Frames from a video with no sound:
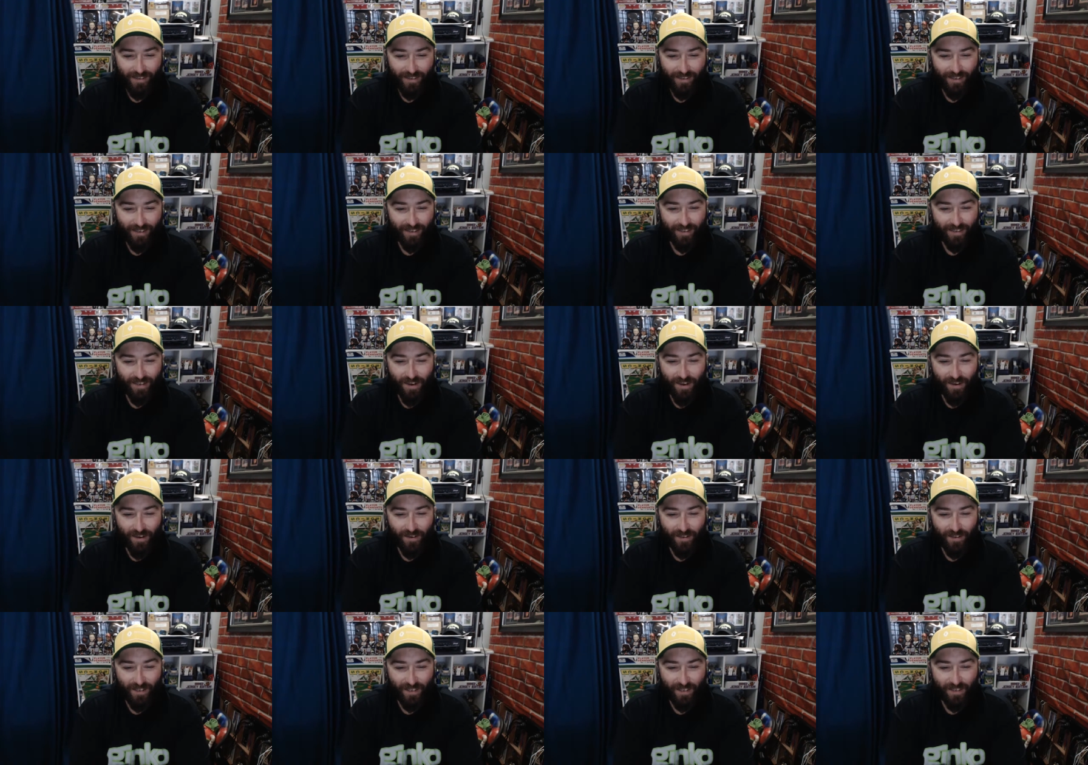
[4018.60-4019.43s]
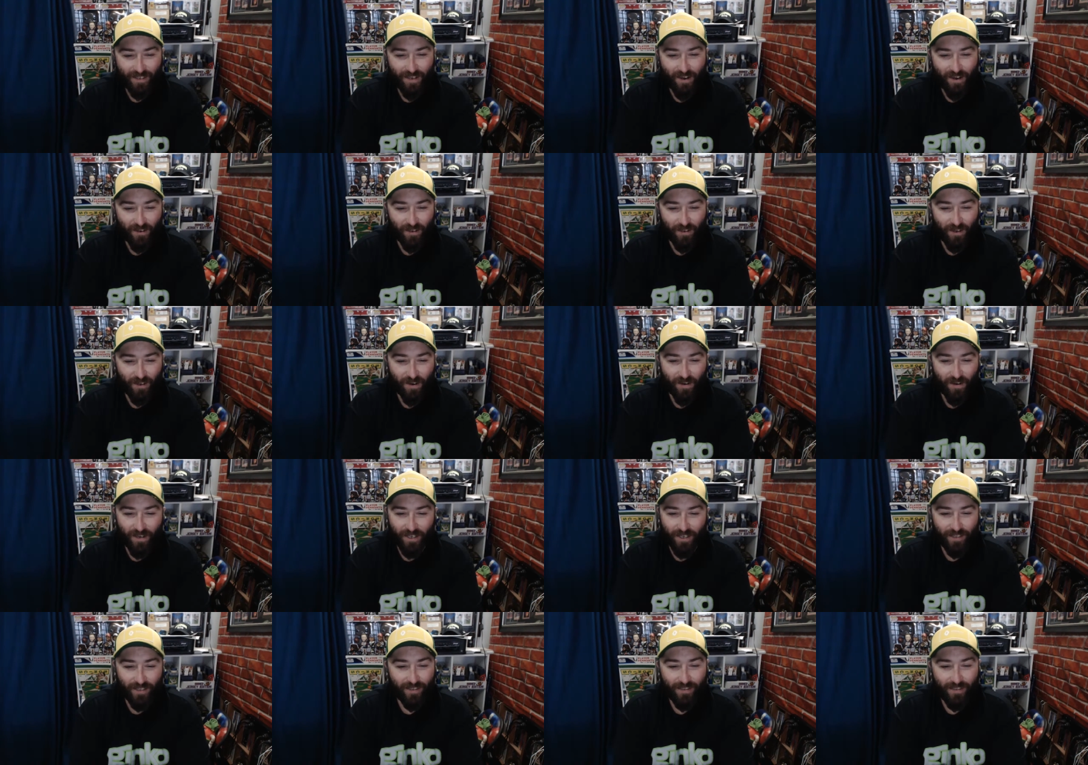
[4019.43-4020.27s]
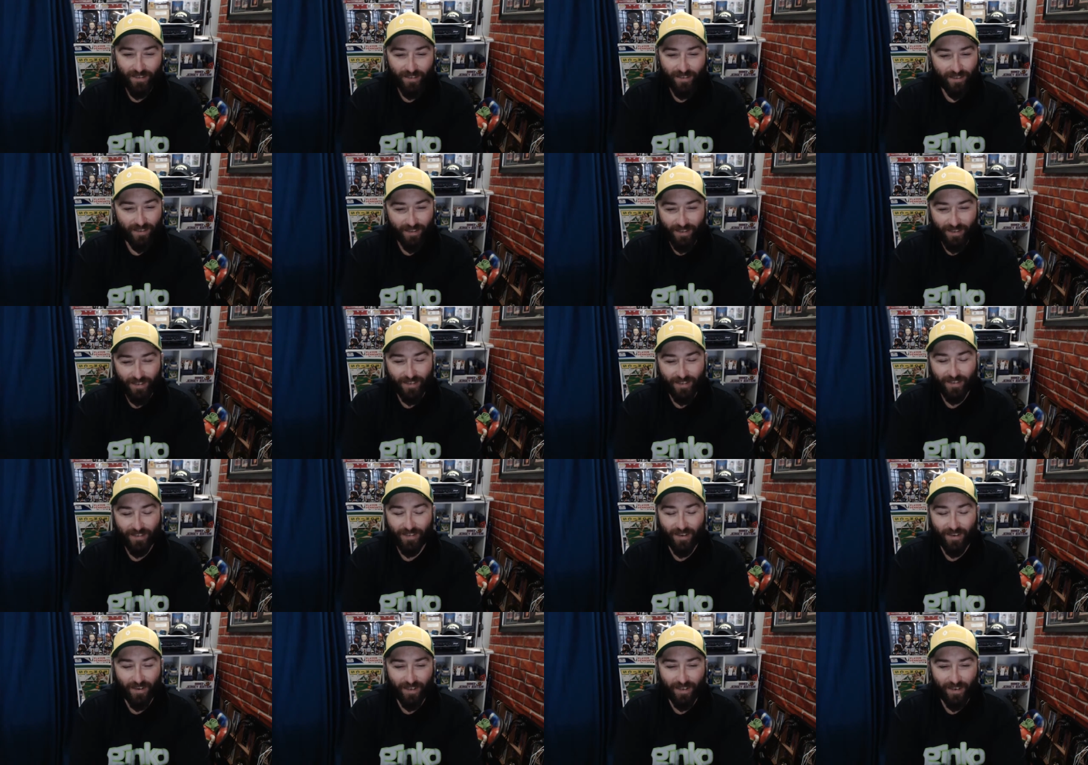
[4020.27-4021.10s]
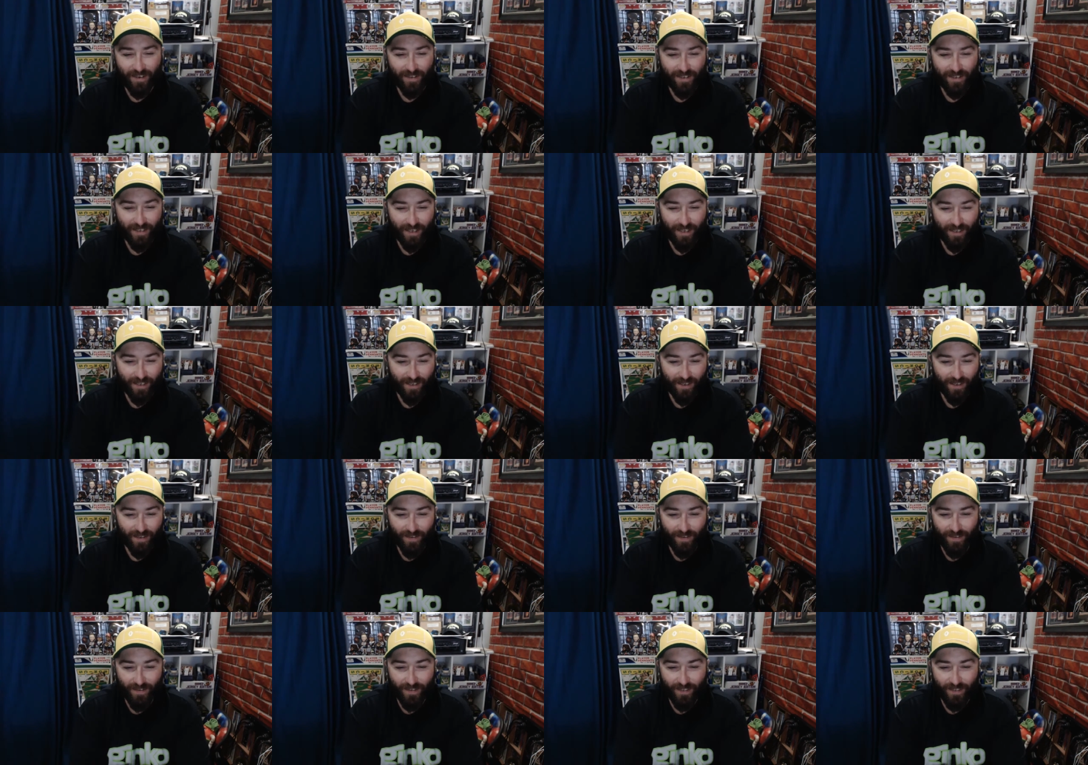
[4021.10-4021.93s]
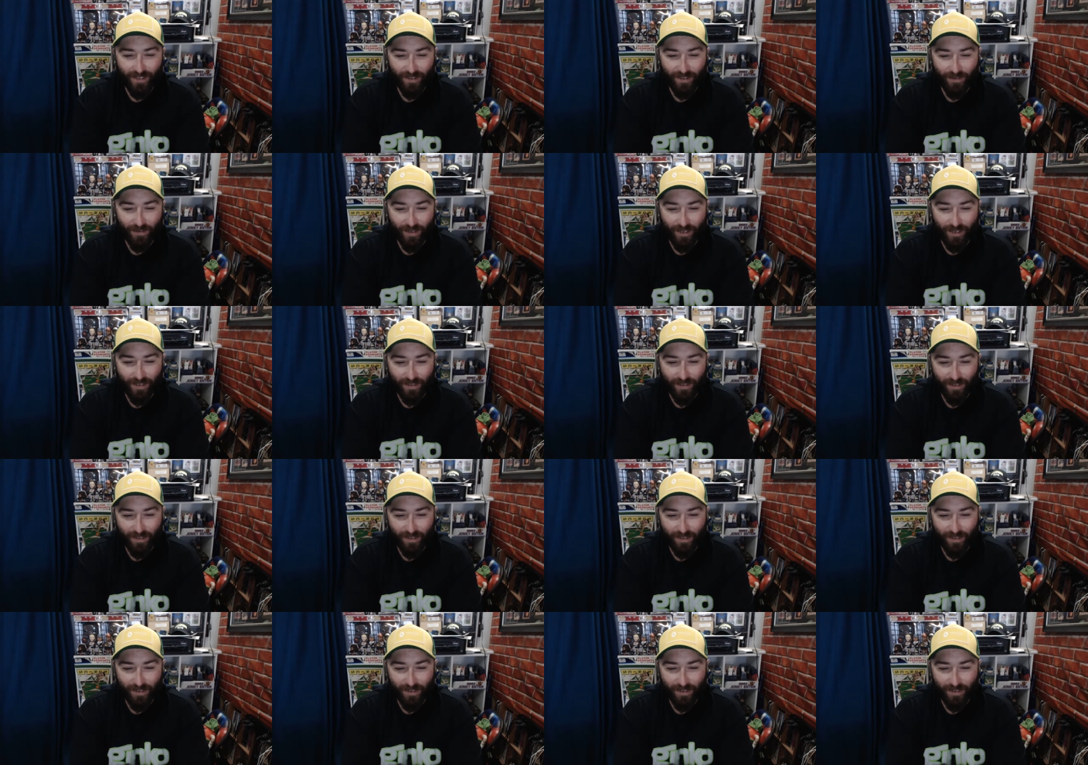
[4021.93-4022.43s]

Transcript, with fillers: There's no, there's no line. I, I don't see the line anyway.